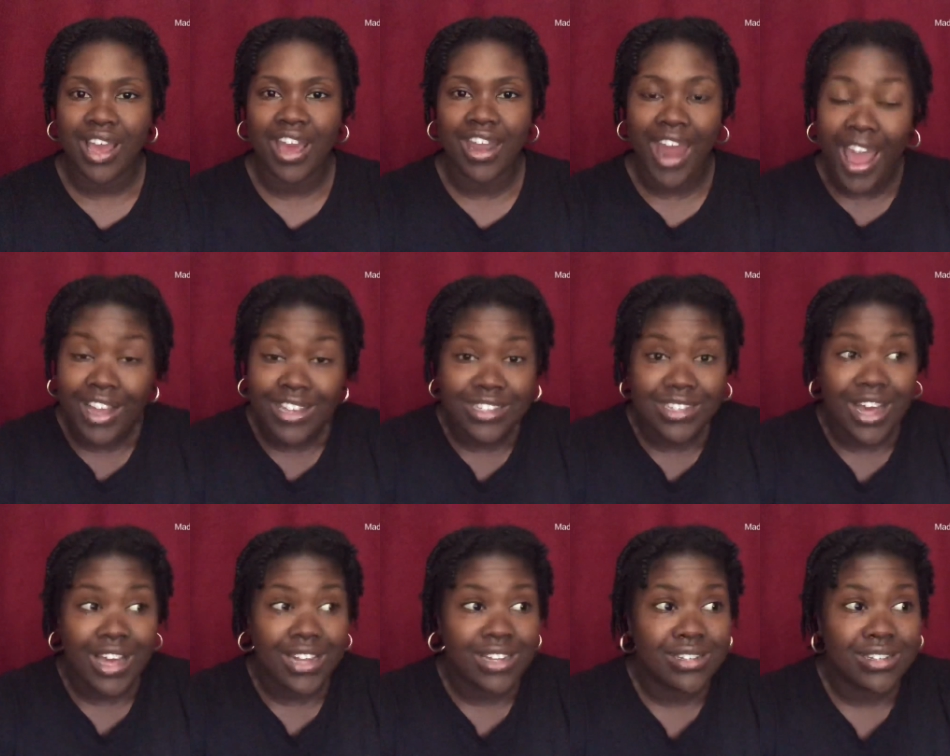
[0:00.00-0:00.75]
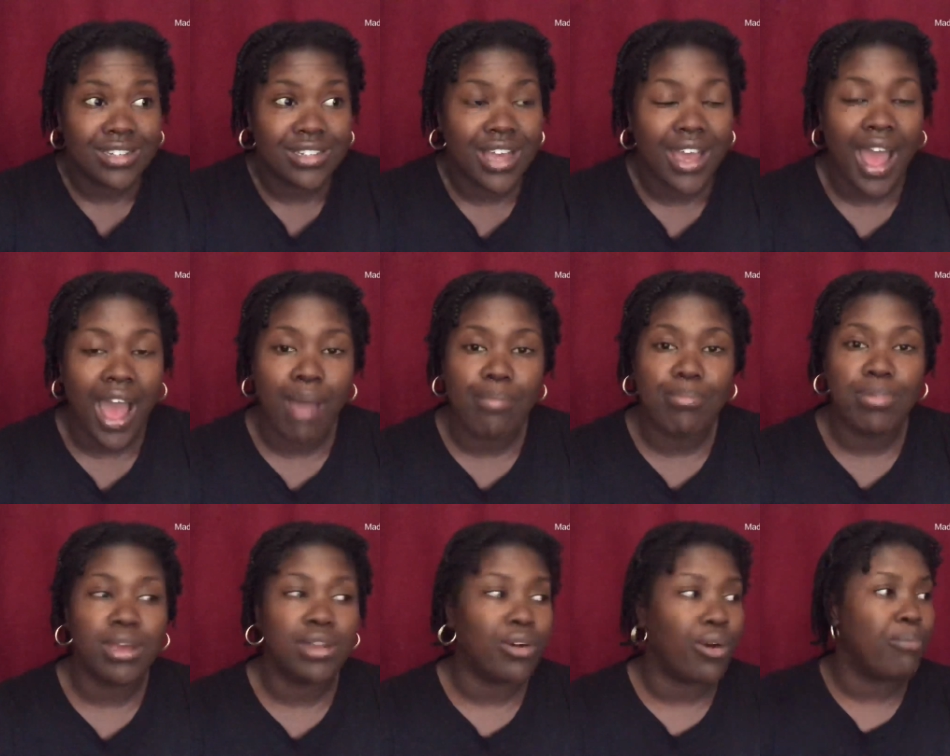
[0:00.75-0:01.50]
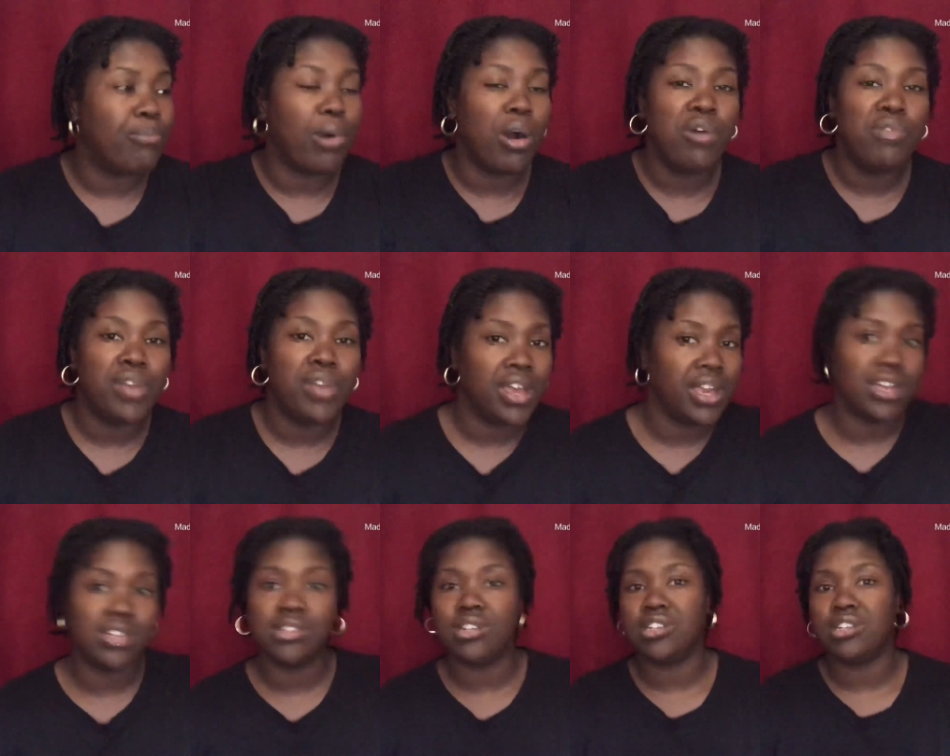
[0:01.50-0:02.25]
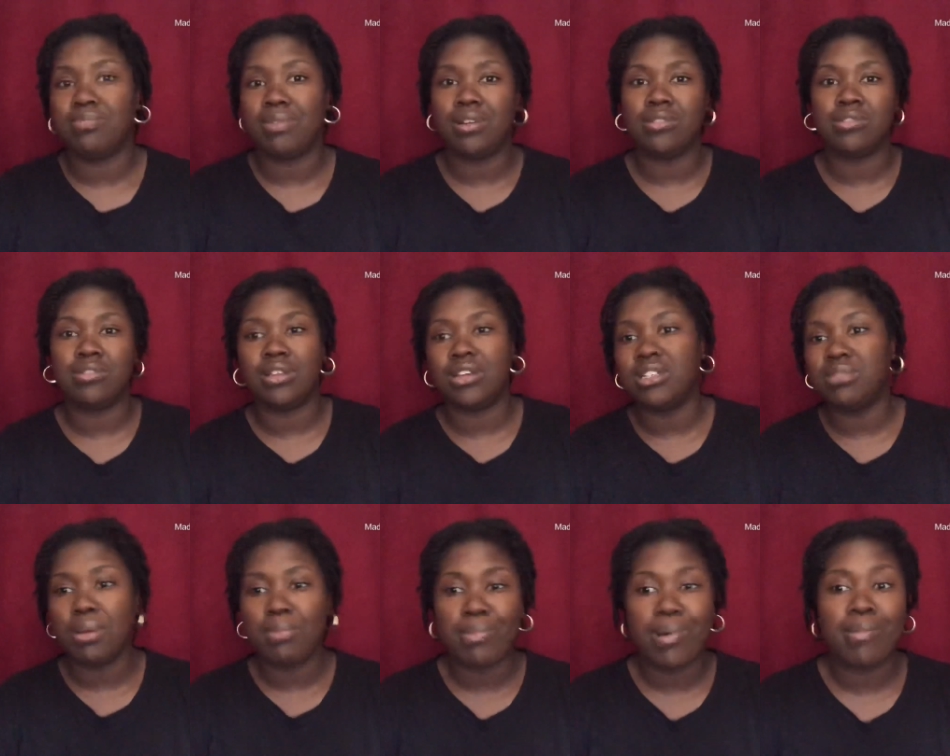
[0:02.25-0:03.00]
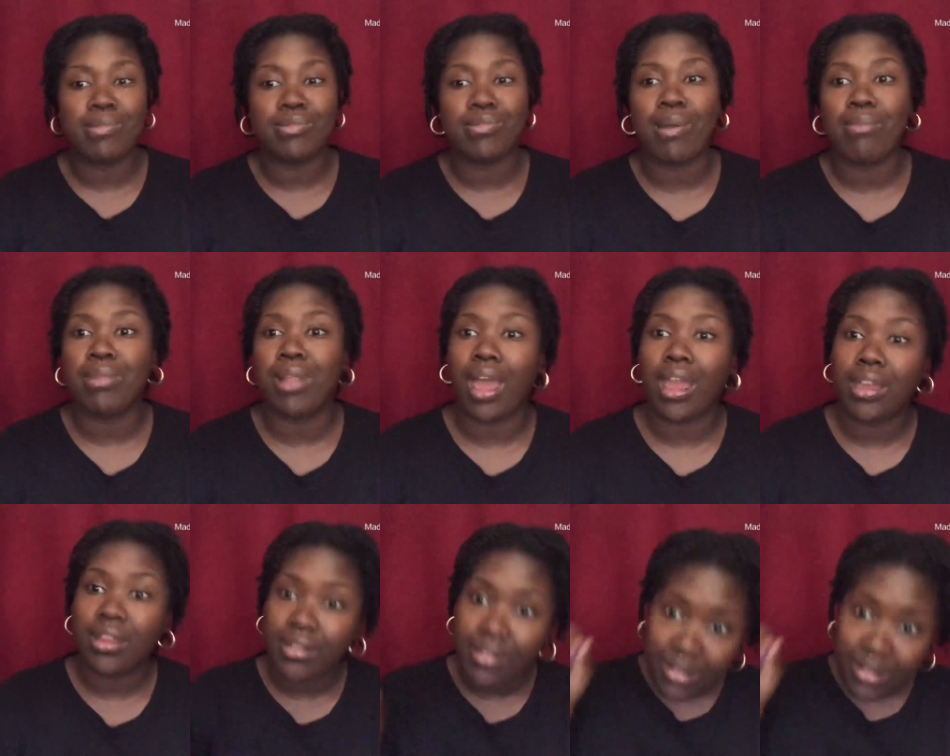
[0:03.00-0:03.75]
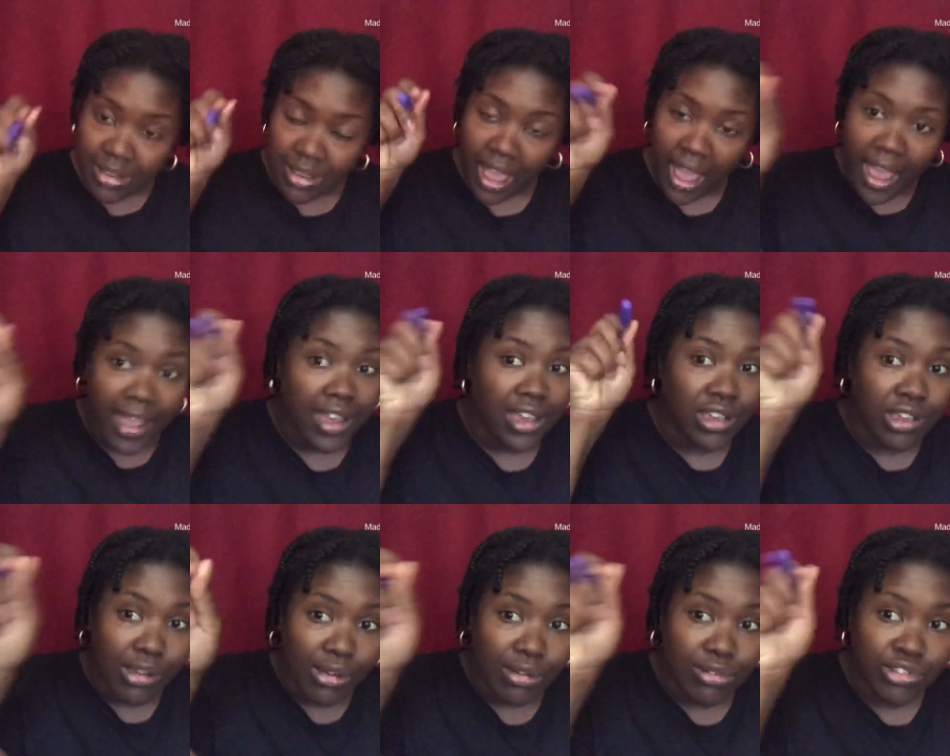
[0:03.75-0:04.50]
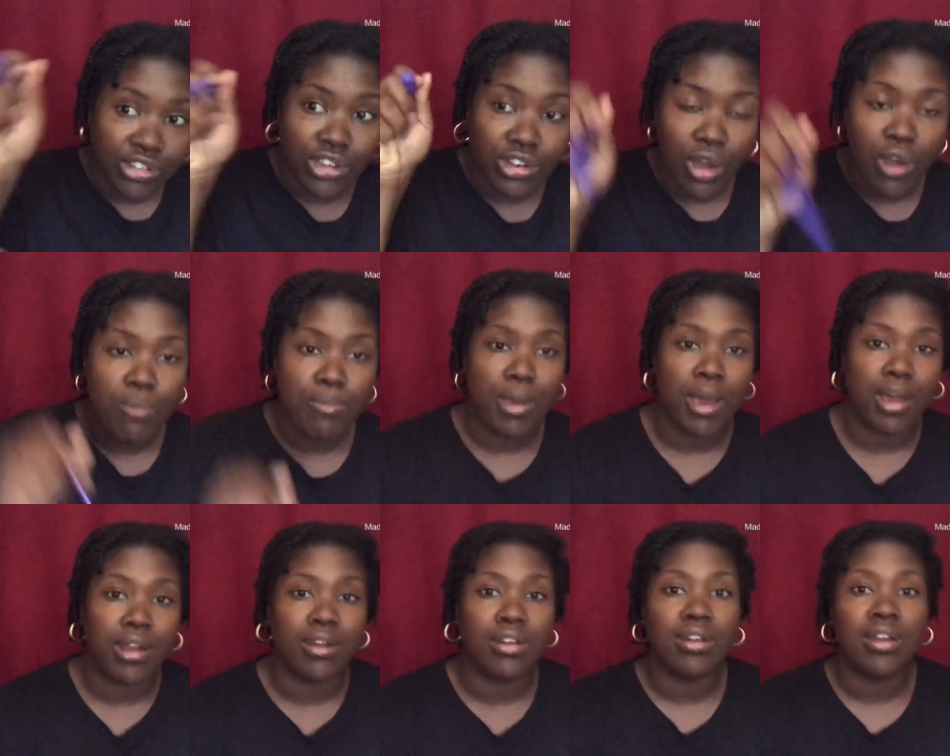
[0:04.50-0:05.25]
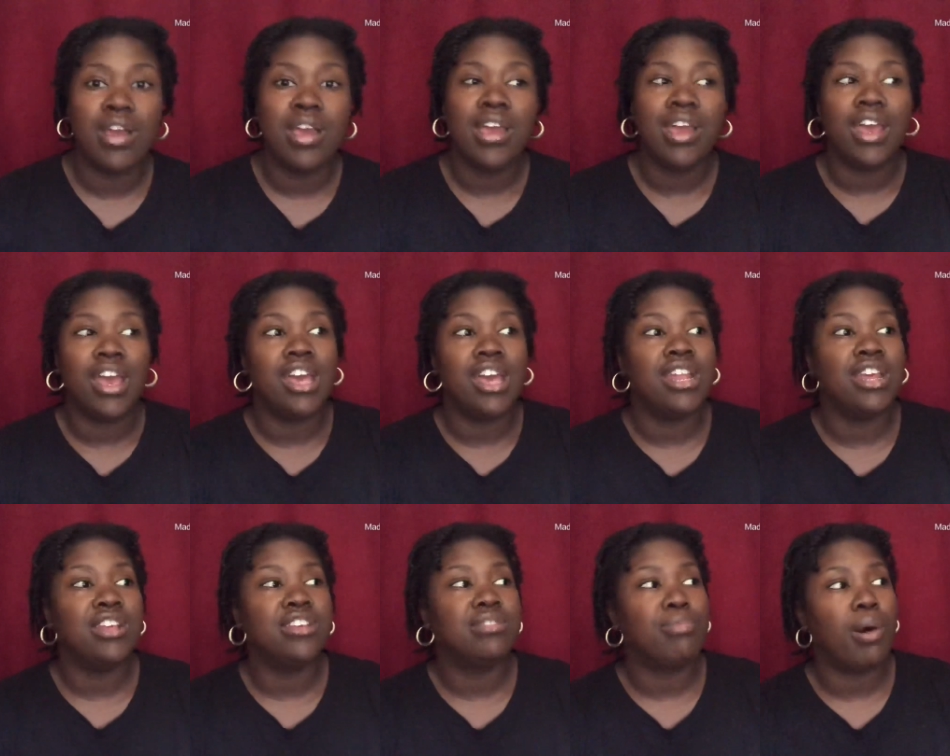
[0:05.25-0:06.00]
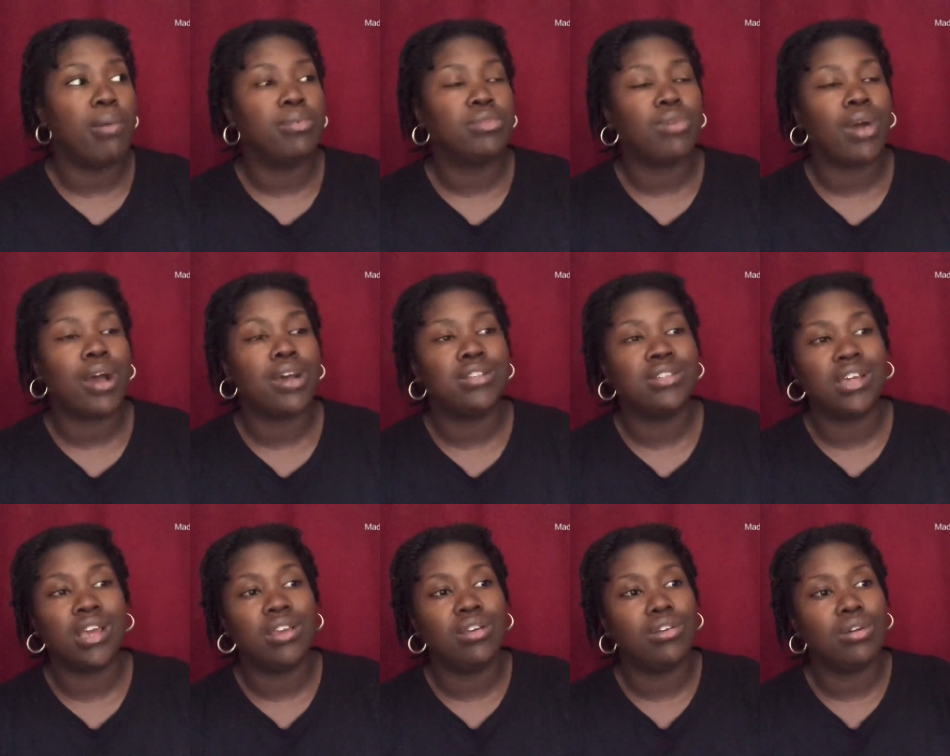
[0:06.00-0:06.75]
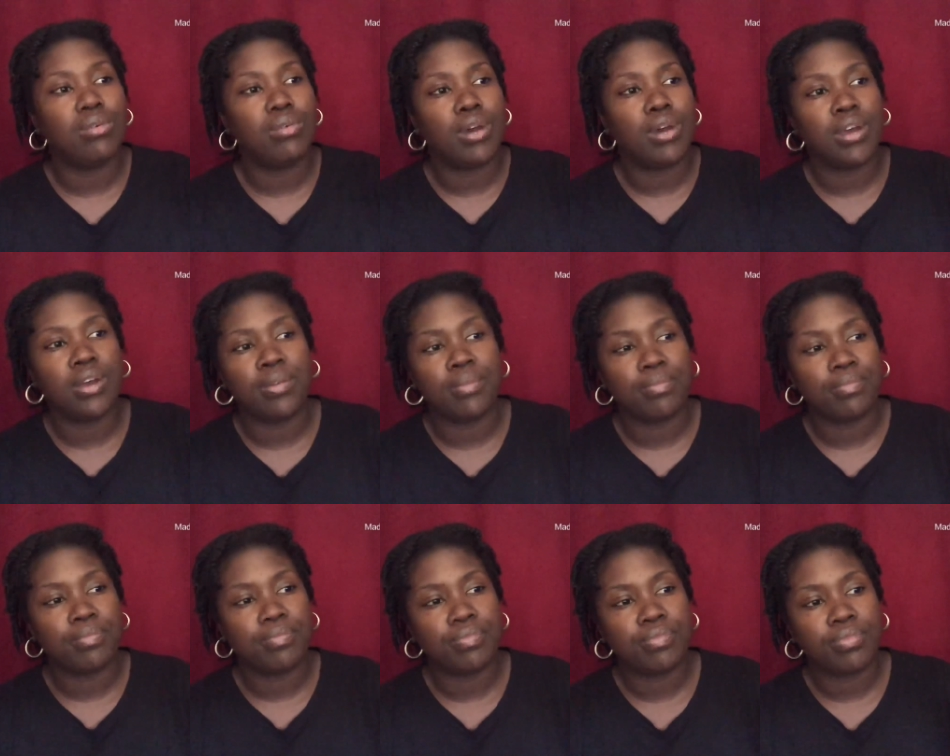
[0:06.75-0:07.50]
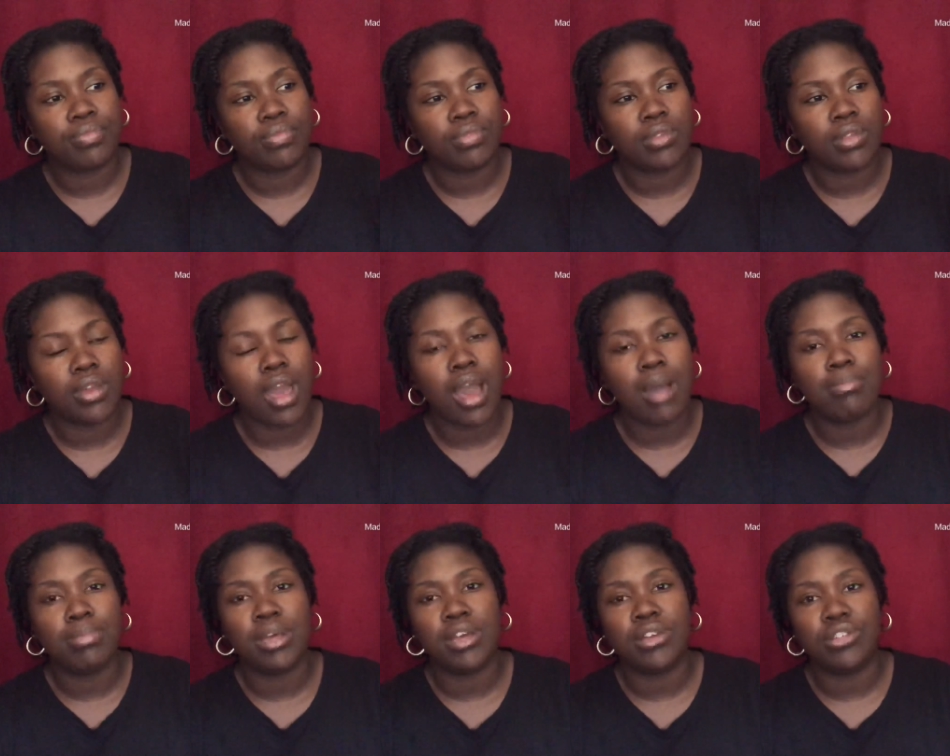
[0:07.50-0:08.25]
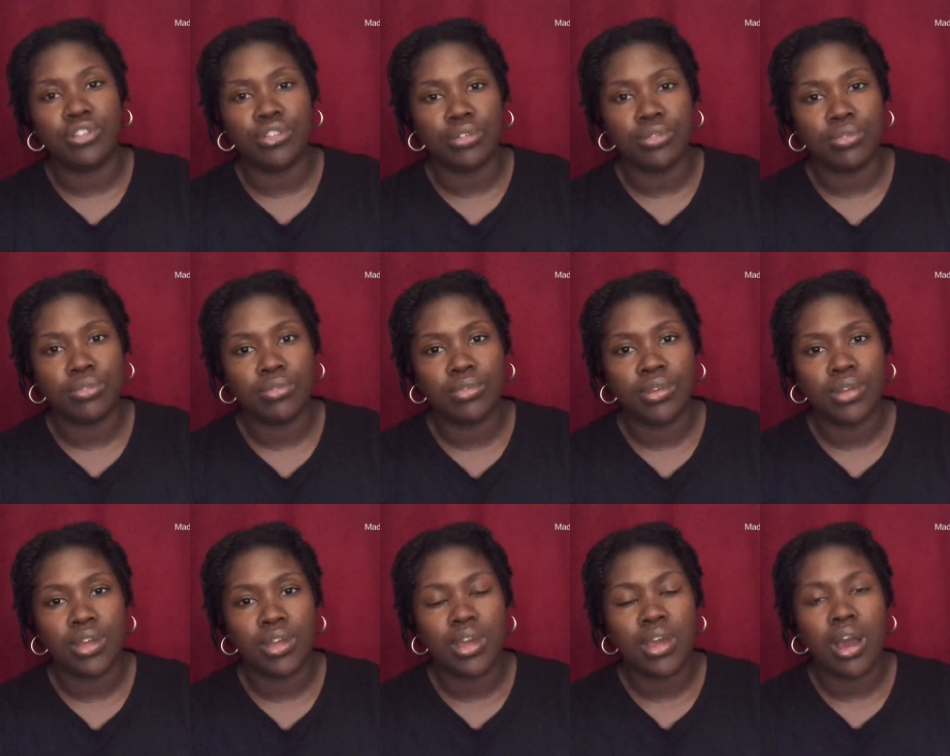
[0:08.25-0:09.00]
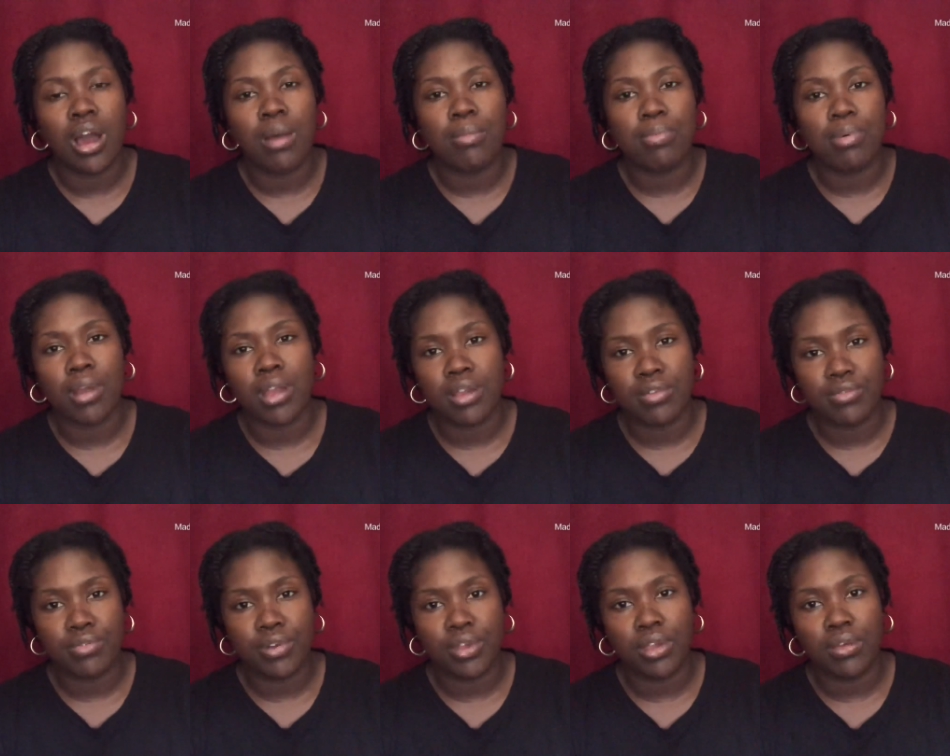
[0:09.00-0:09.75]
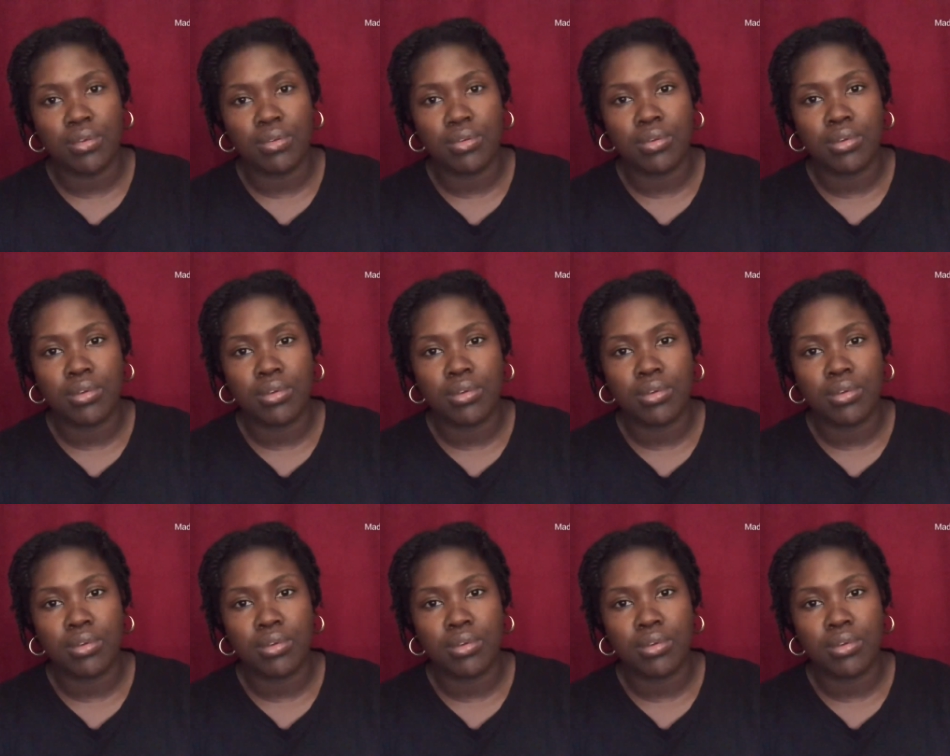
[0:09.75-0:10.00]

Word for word: And I can honestly say I've been on both ends of the spectrum. It's been moments where I'm like, hey, you should know better. And then there's moments where I say, you know what? God bless you. I'm praying for you.